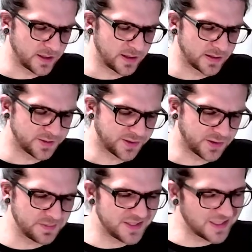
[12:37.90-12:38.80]
so
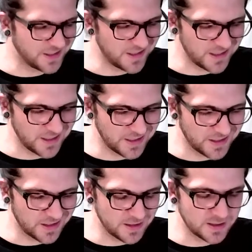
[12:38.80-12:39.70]
I'm sensing
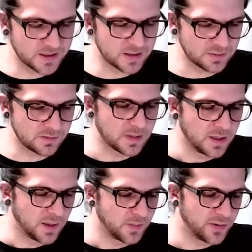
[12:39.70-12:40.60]
this is some
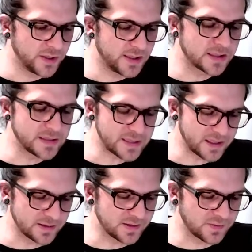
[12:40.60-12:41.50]
pretty
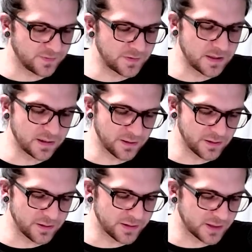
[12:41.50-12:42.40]
intense
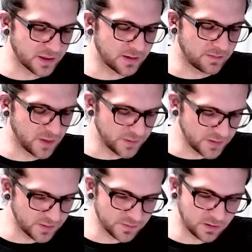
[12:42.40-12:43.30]
fears. Uh,
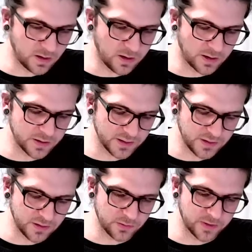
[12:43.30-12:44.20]
most of the cards in
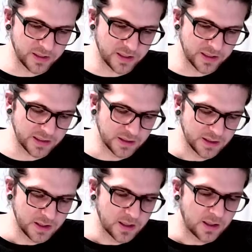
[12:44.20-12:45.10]
your reading
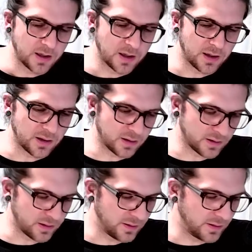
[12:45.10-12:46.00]

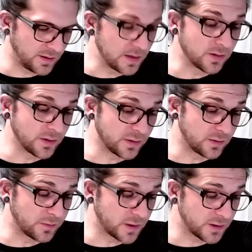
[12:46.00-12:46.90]
are either in the
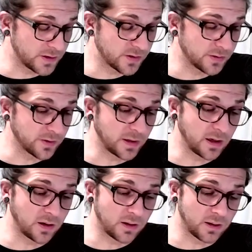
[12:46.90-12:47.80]
reverse or they
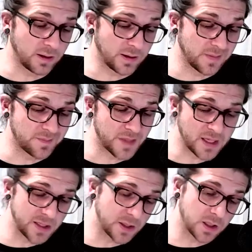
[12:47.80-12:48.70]
are in the
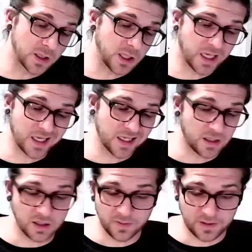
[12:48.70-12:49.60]
minor
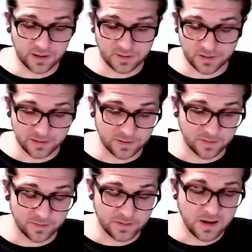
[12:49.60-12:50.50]
arcana. They are
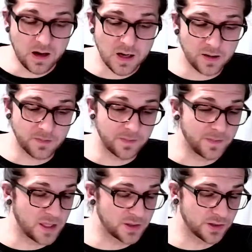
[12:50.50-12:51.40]
not
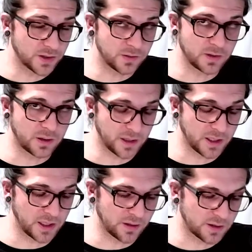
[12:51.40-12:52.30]
major
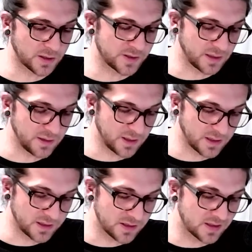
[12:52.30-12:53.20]
arcana cards like
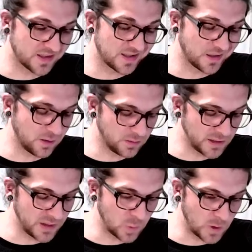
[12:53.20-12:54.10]
this. This is the
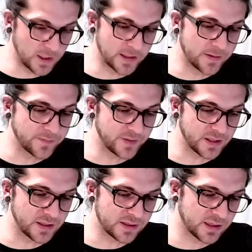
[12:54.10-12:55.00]
only one
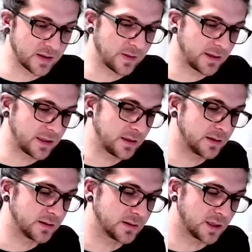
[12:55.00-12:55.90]
that is in the
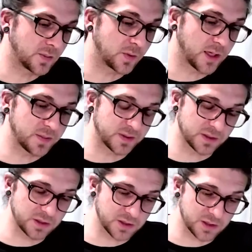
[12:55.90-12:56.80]
upright
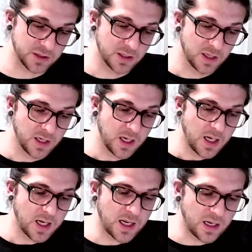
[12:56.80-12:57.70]
position.
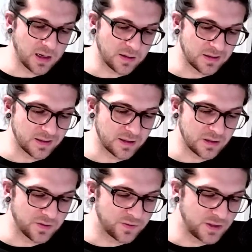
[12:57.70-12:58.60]
And in
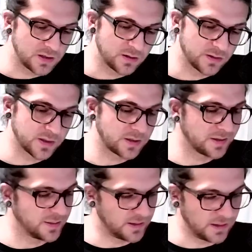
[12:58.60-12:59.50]
your fears,
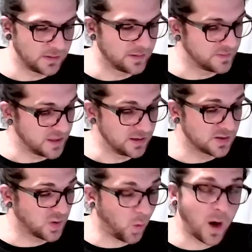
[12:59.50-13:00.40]
it's
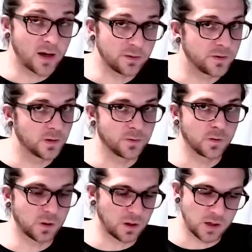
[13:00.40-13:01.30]
quite a
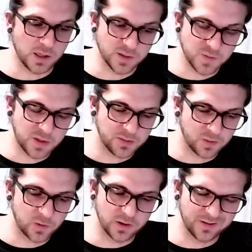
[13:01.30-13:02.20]
fearful card. It's probably
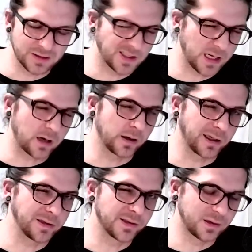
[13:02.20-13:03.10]
one of the
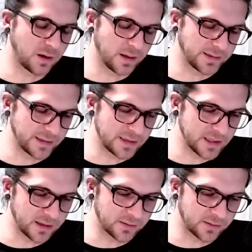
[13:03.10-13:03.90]
scariest cards in the deck,